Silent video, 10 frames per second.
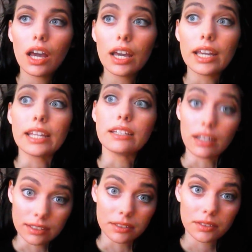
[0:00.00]
He
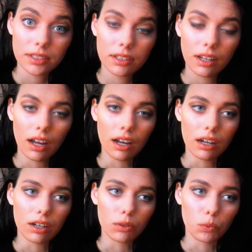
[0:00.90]
doesn't.
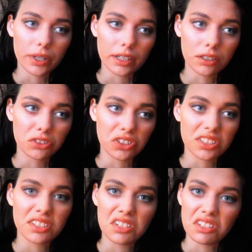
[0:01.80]
Uh, Rick
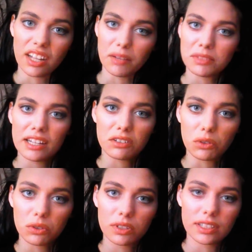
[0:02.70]
just slams that
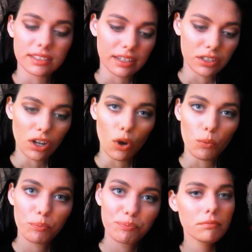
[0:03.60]
door and is like, nope,
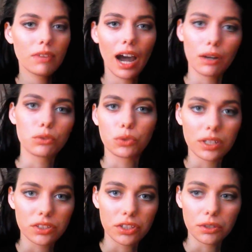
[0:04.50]
I don't
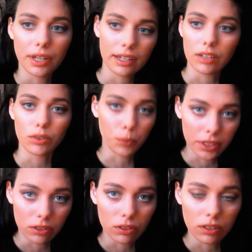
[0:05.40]
trust you and I never
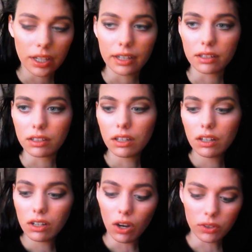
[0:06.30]
will, and
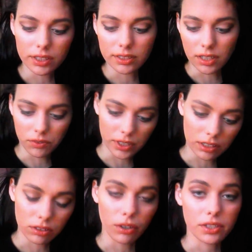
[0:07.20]
all this stuff, and he
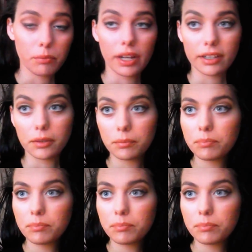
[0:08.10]
locks him back up